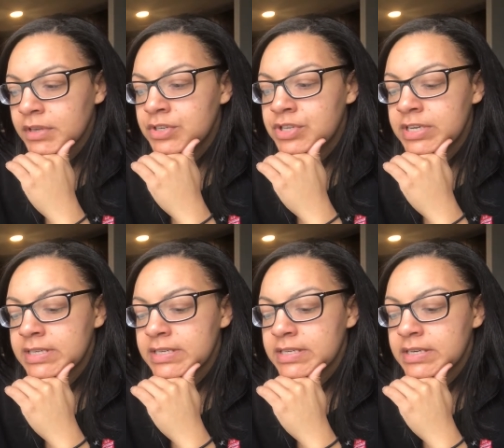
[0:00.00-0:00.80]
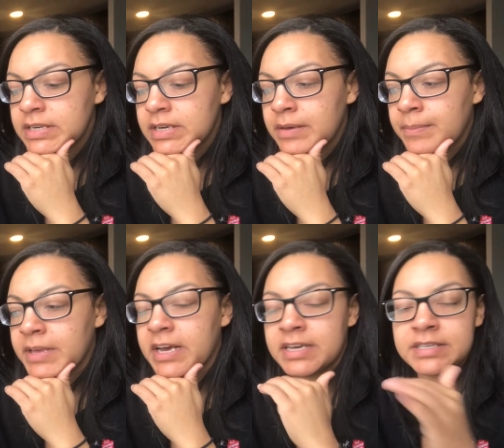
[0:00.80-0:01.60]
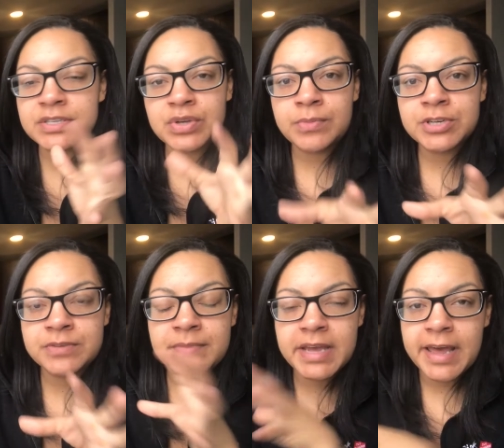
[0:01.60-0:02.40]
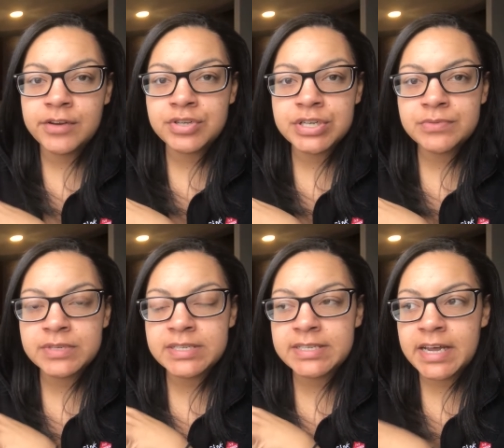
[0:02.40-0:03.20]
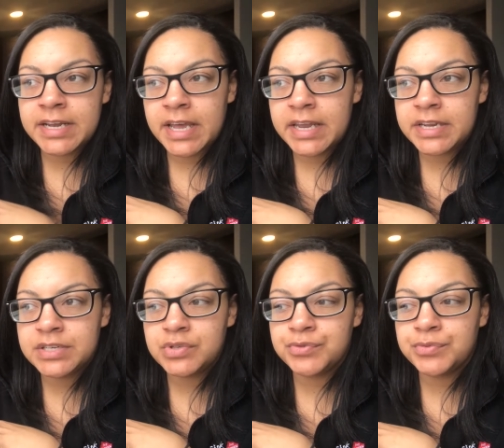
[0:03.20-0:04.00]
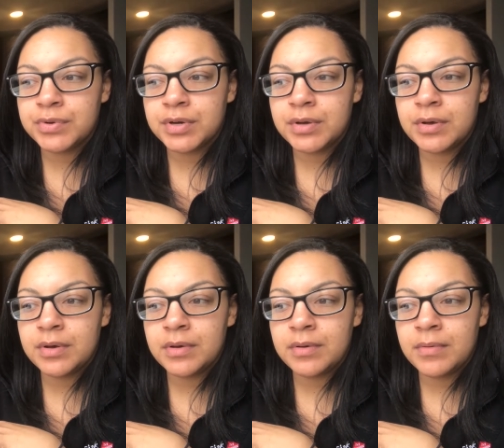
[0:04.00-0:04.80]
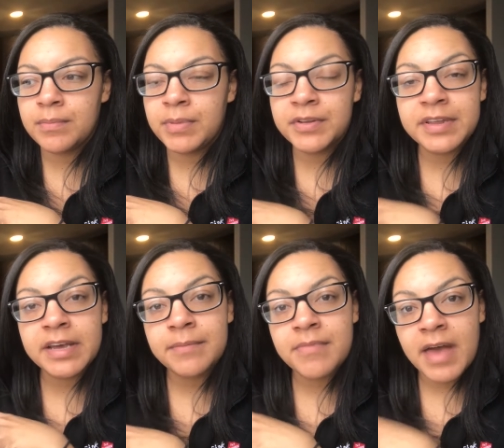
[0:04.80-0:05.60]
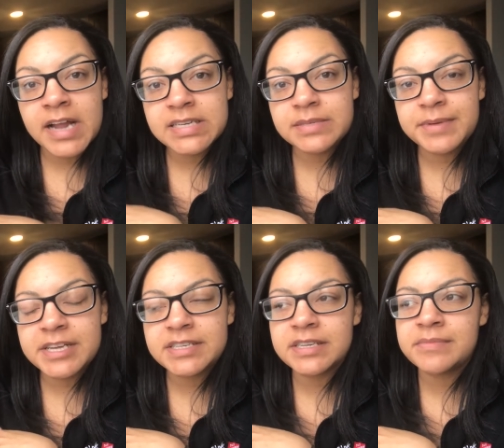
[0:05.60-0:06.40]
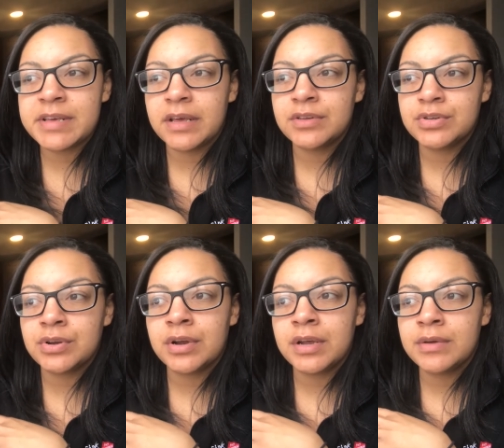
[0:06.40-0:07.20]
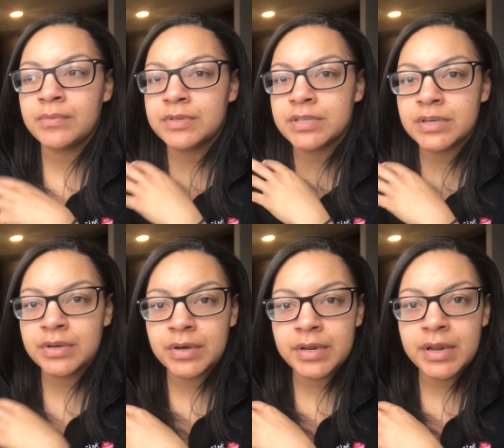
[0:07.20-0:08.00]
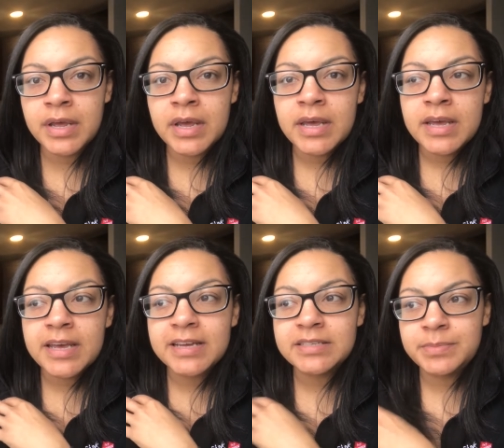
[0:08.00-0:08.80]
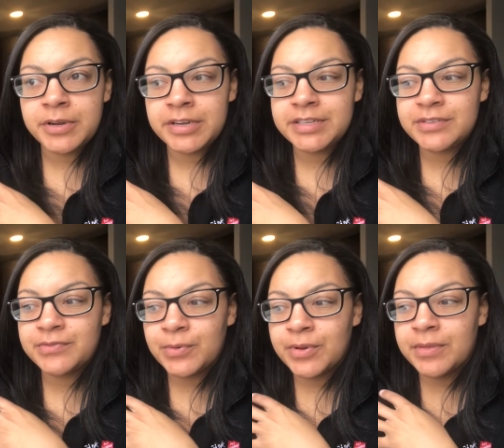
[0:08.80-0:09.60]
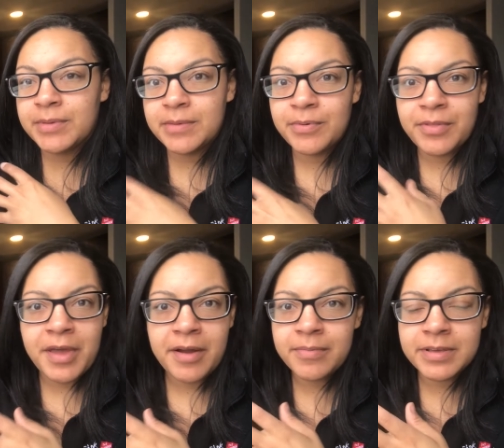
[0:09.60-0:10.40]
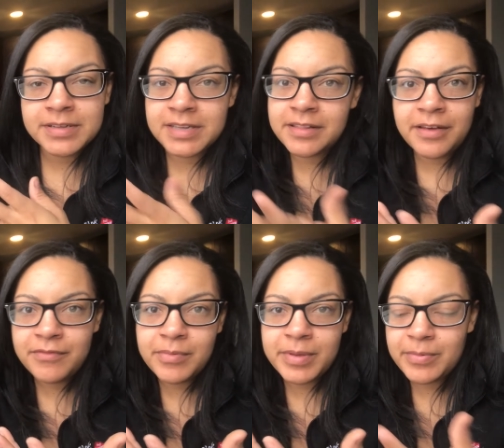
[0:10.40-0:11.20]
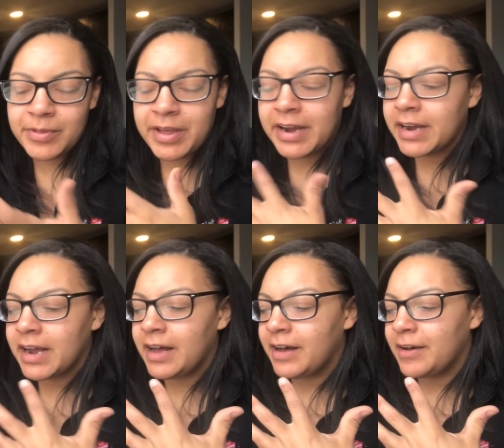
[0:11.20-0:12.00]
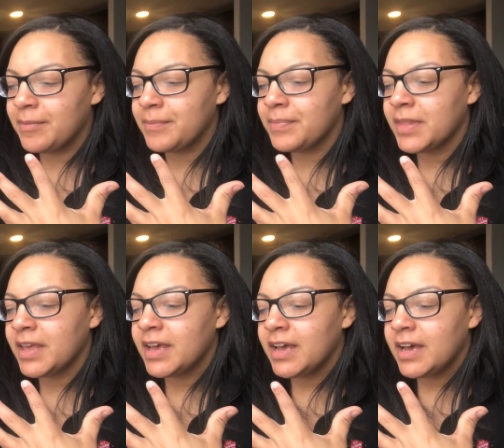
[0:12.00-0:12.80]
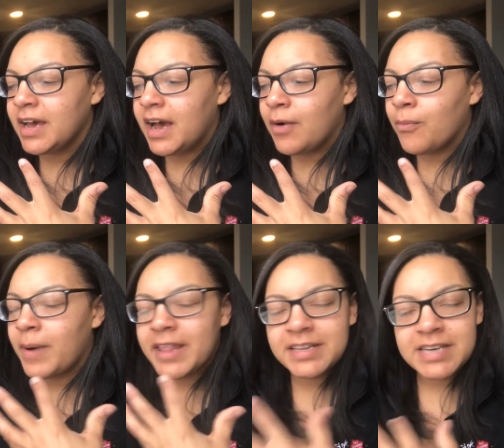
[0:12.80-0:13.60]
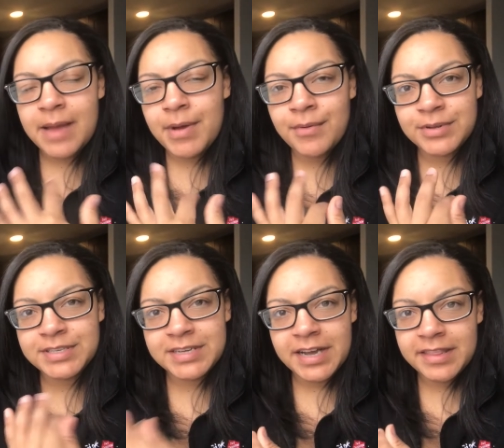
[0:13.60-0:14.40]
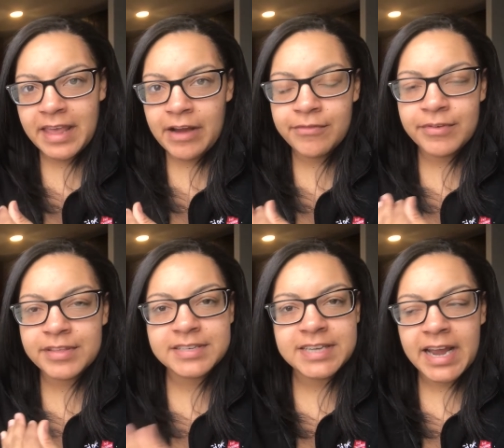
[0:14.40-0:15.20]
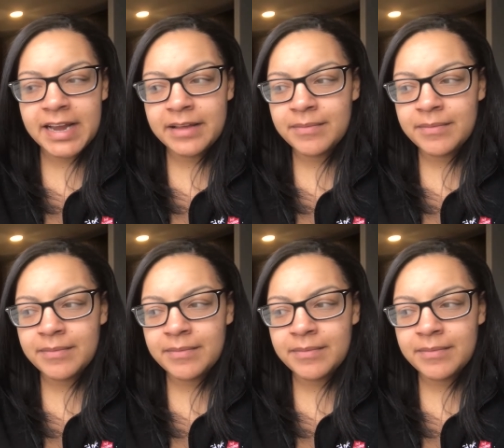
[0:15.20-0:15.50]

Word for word: just because so much of my energy was dedicated to building up that space and making sure it was a good experience for the people there, because I love the people there. By the time I was done there for the day,